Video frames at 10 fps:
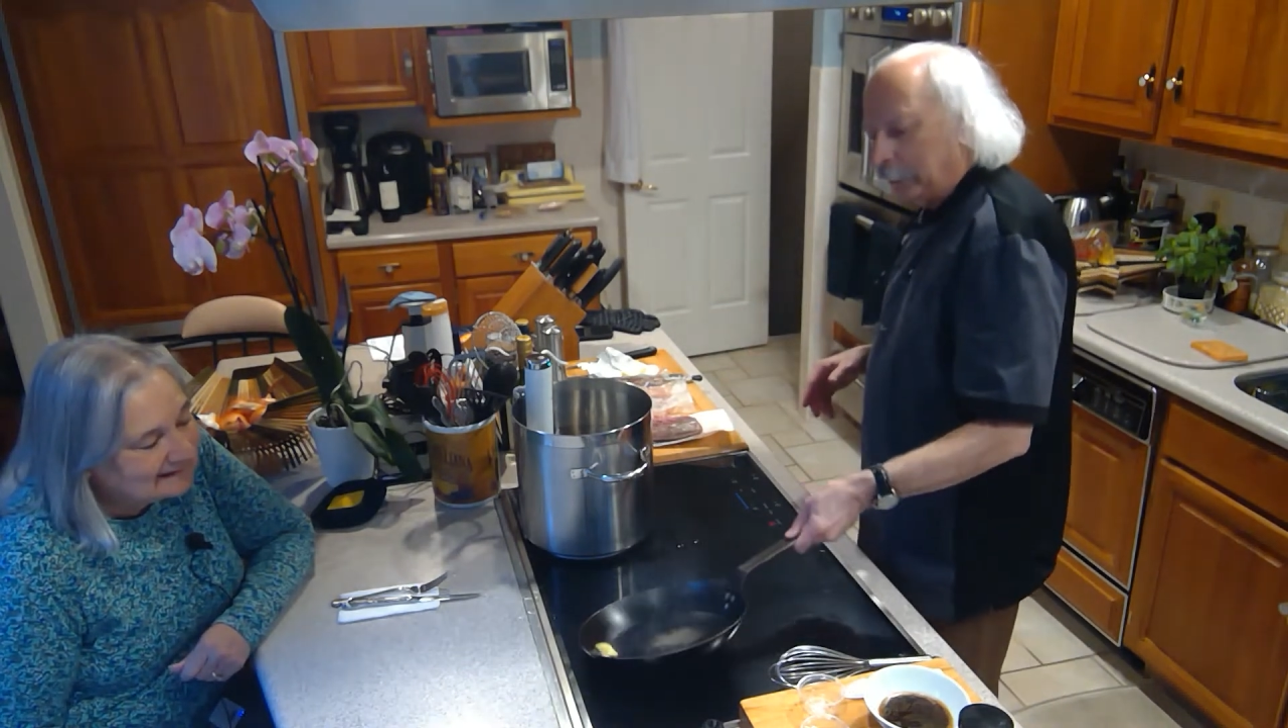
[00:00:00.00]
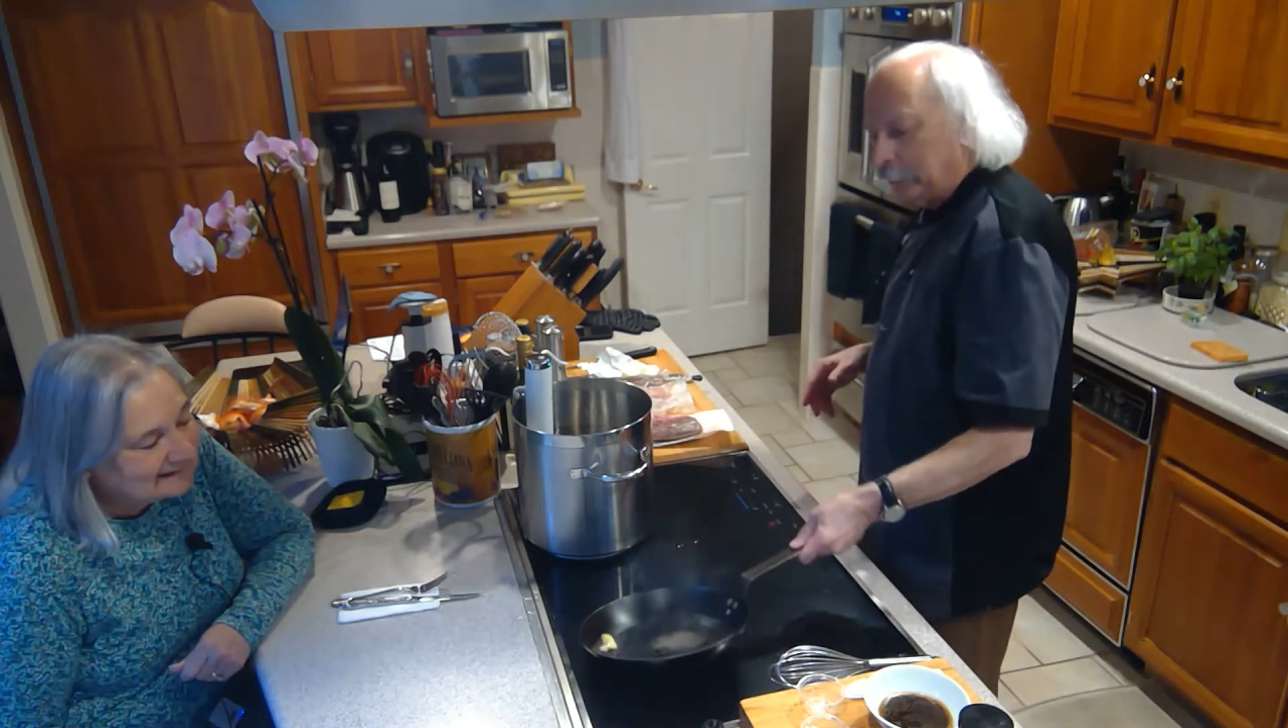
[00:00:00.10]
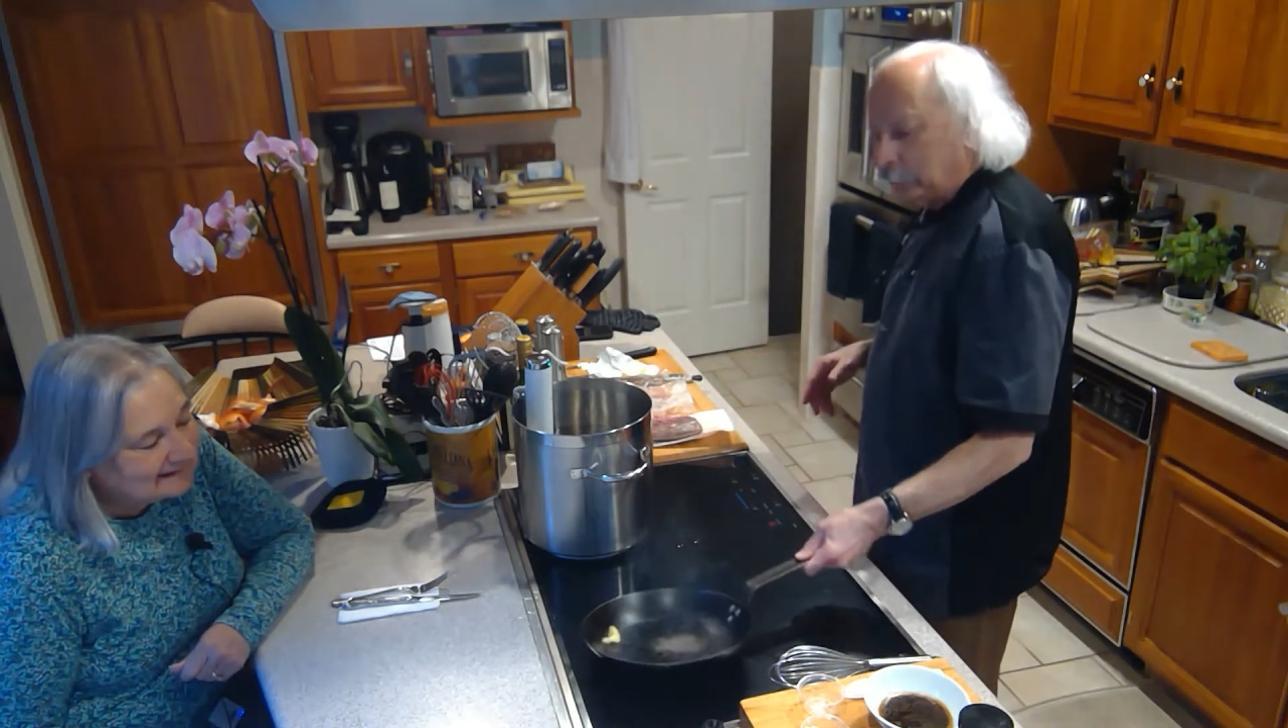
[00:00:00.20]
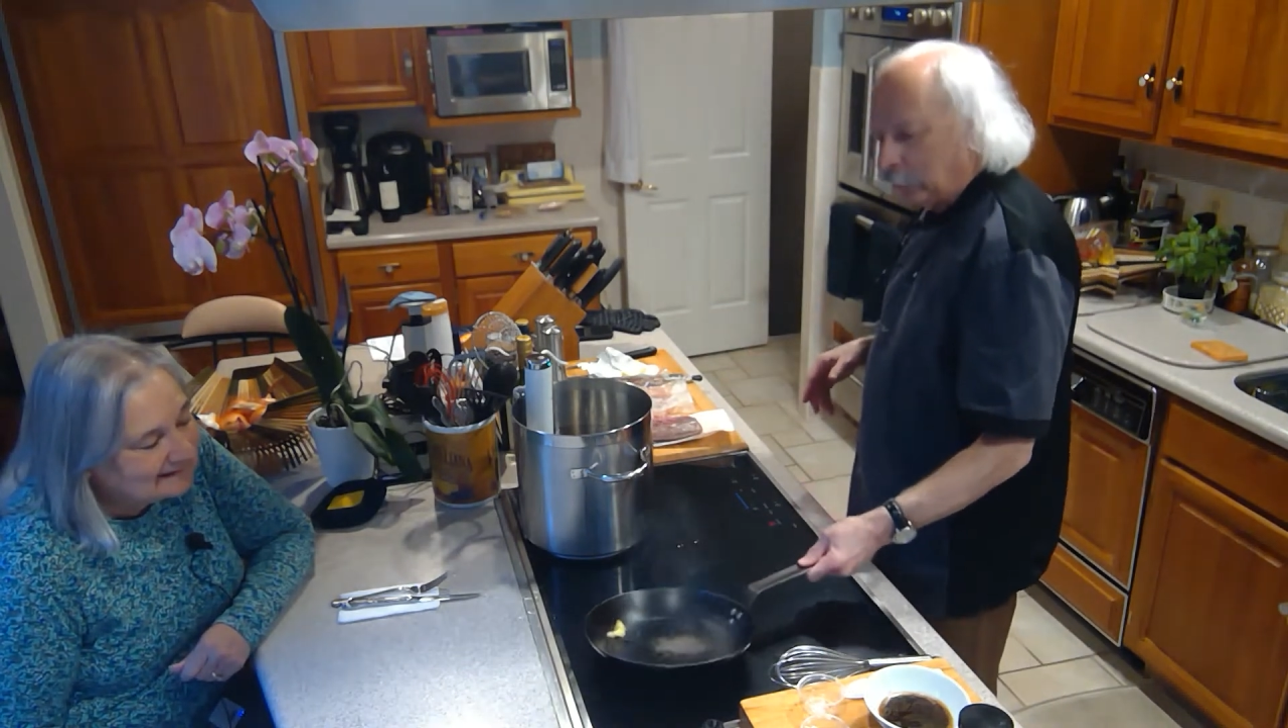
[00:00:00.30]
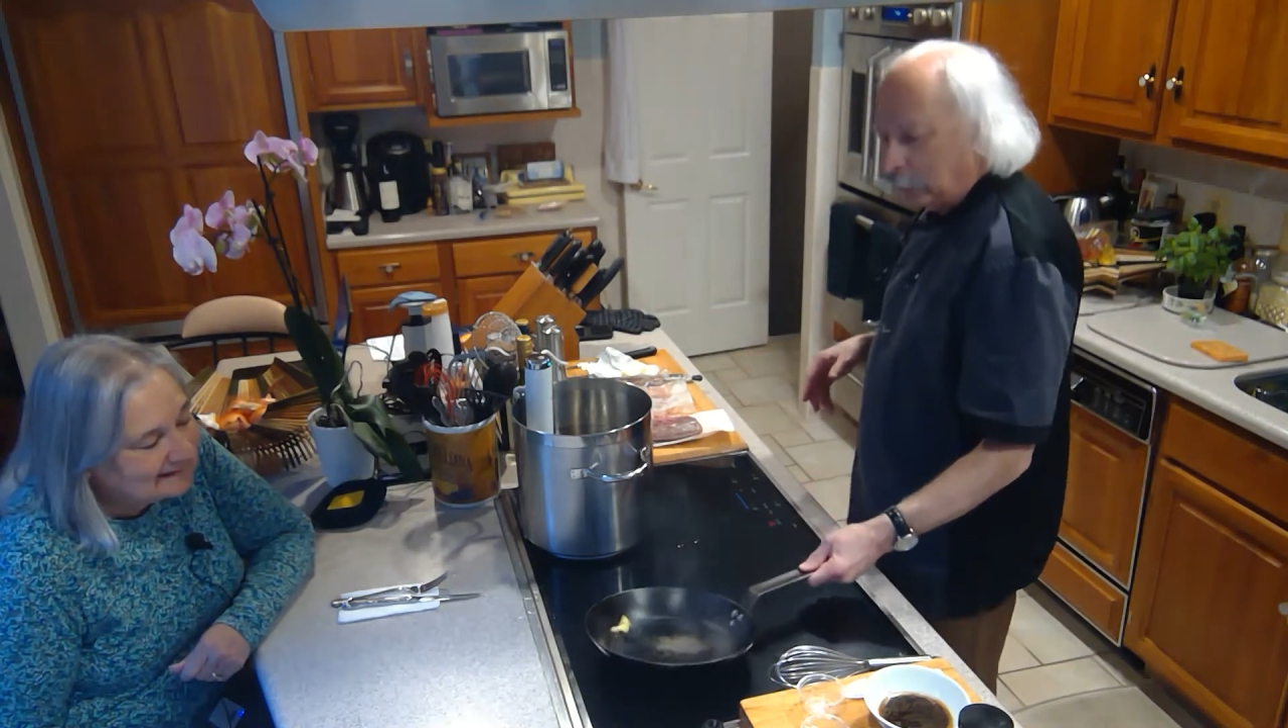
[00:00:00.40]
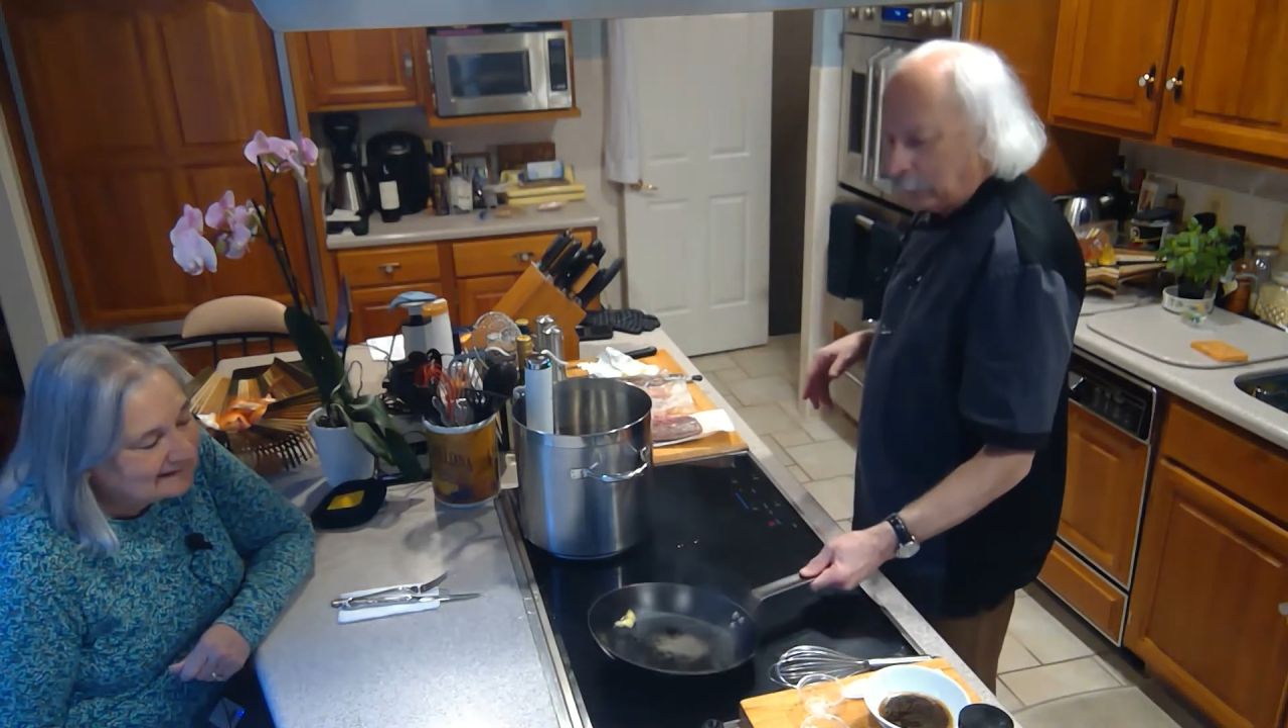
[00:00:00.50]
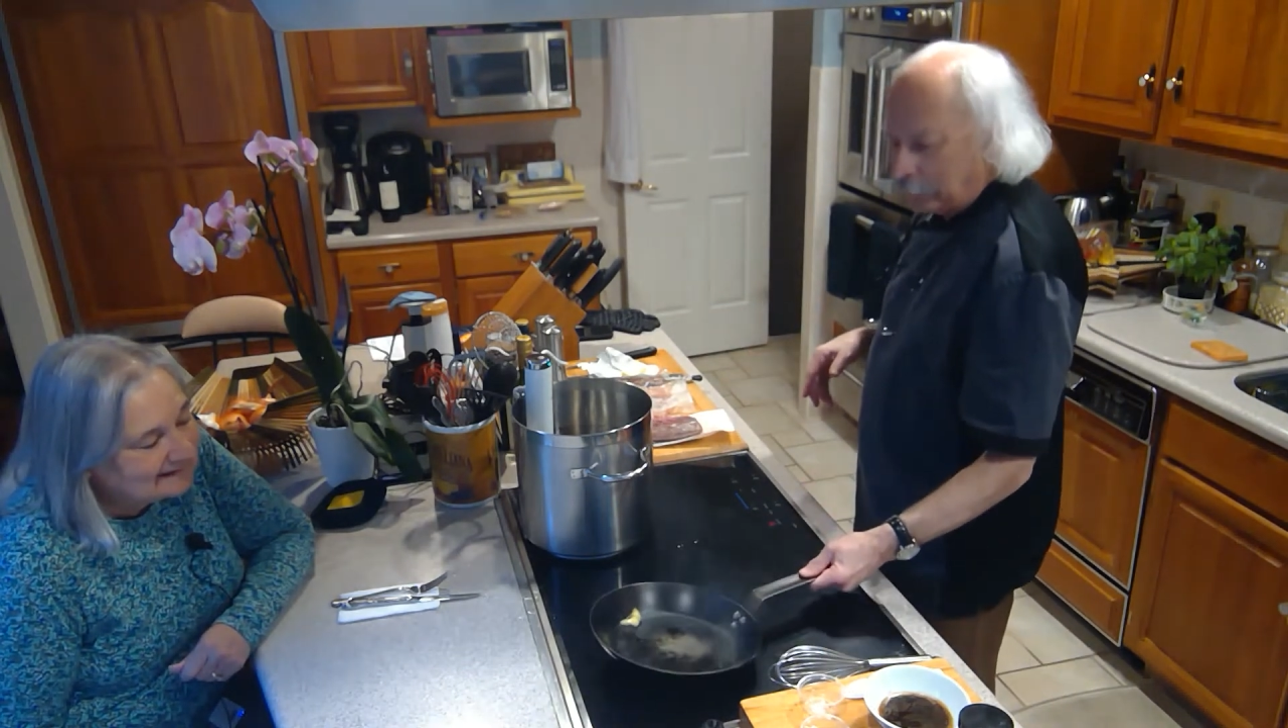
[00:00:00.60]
that's all.